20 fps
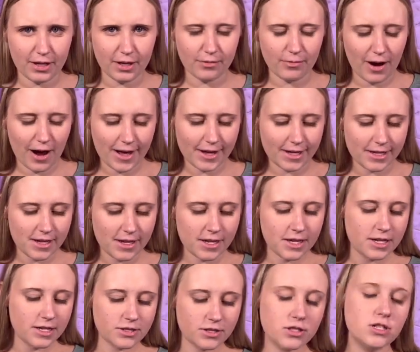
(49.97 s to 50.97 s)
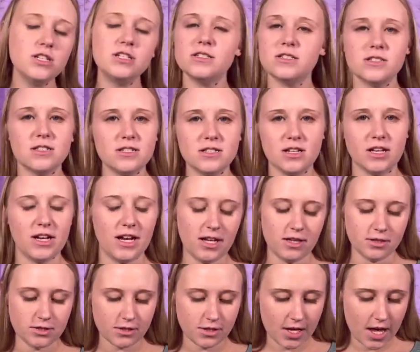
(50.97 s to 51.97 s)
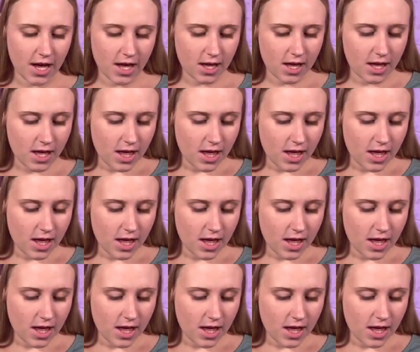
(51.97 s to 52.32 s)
right? So Jesus isn't going to answer that.